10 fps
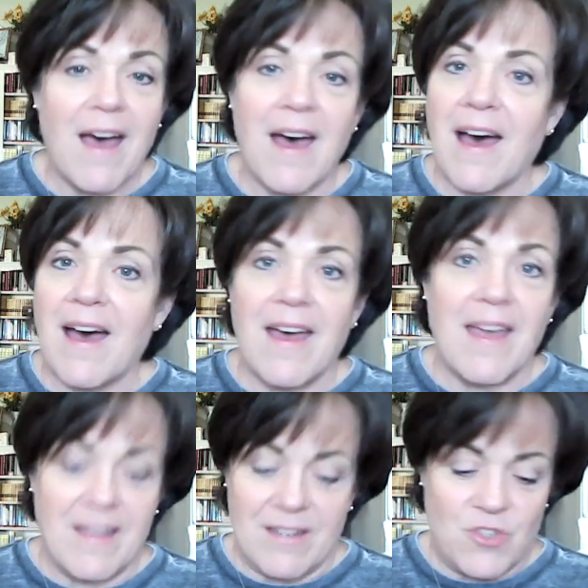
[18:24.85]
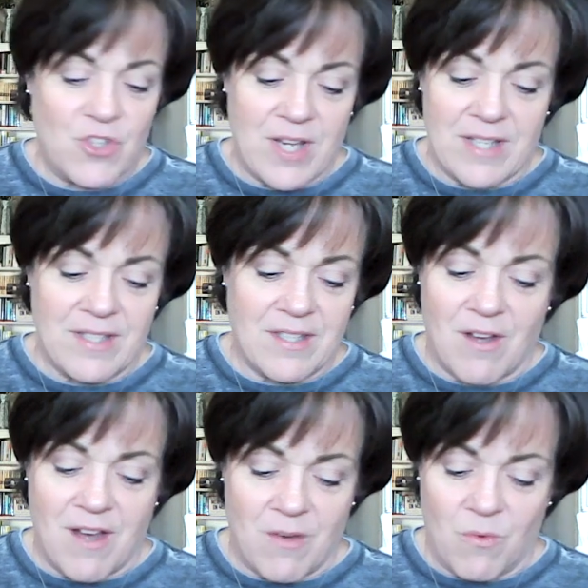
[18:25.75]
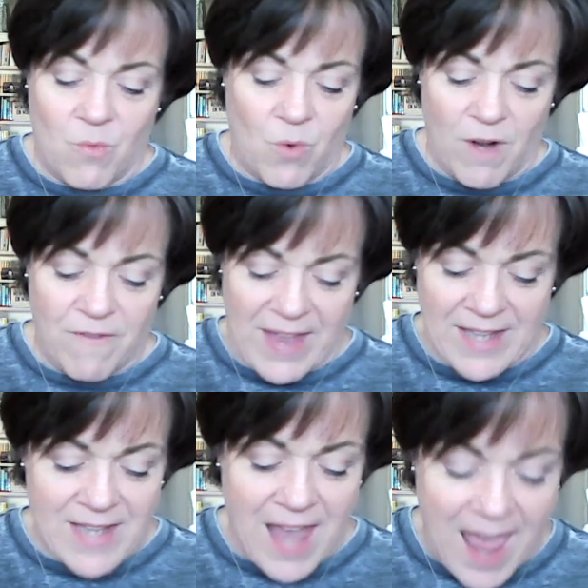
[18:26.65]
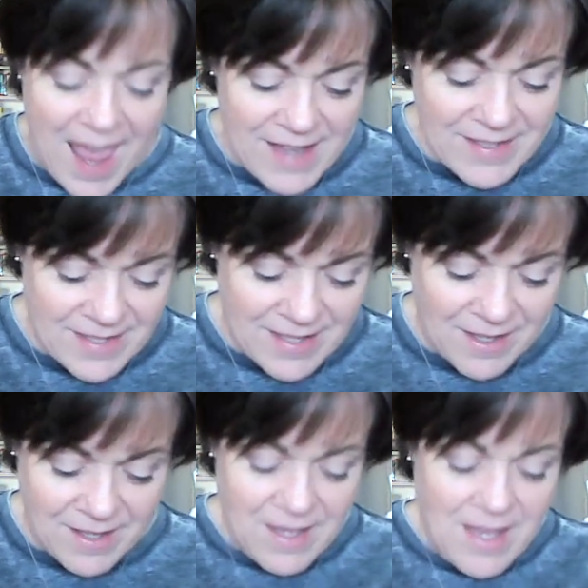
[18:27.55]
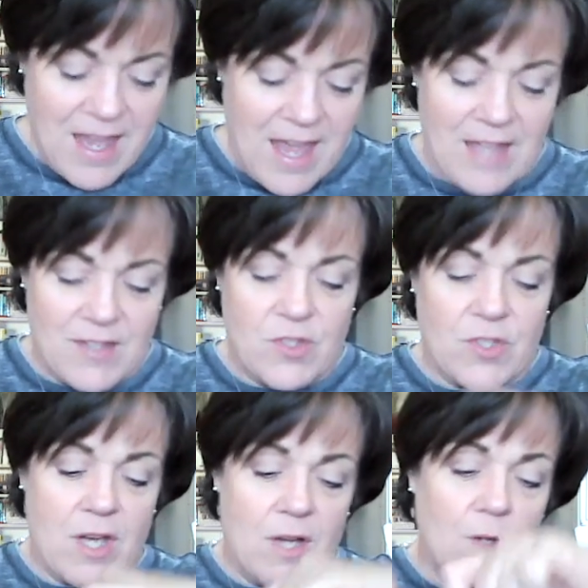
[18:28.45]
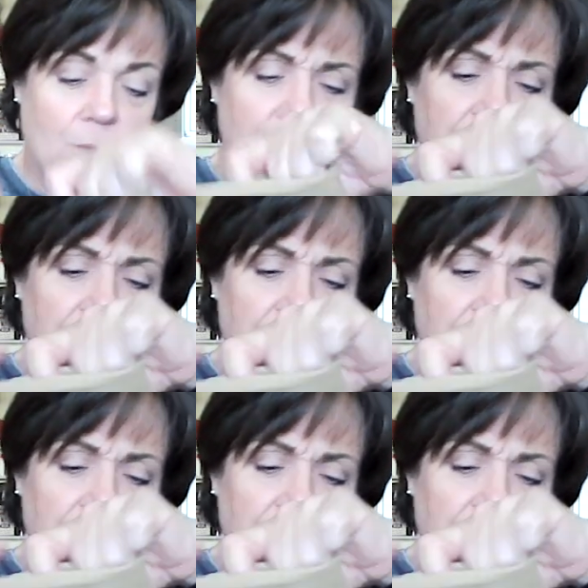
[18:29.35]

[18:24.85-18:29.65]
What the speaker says: I just thought were fantastic. And so